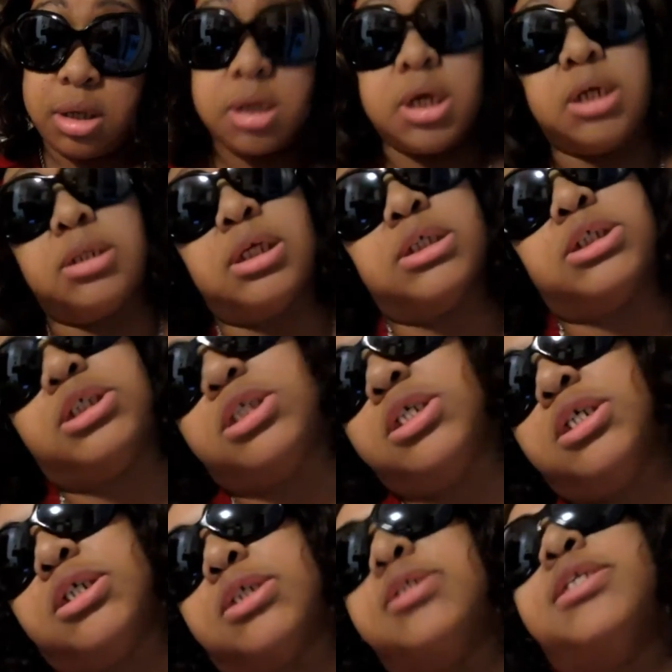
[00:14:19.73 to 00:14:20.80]
Y'all think
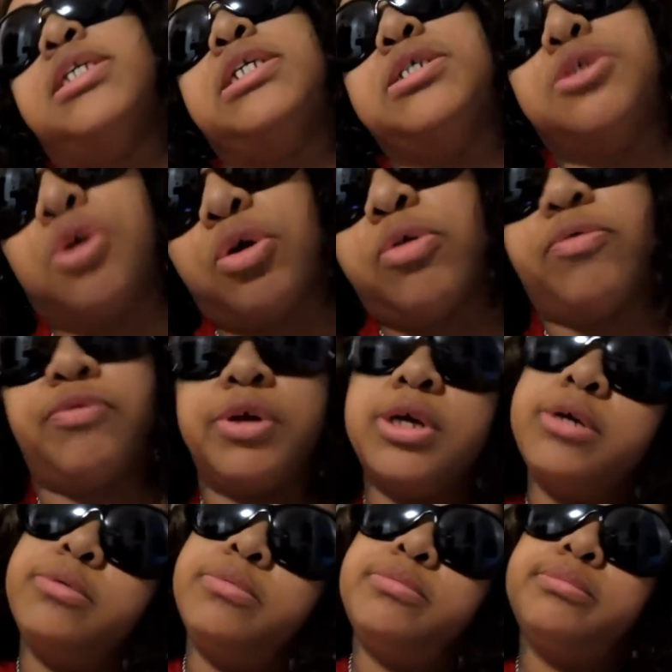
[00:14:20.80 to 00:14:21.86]
she is deserving?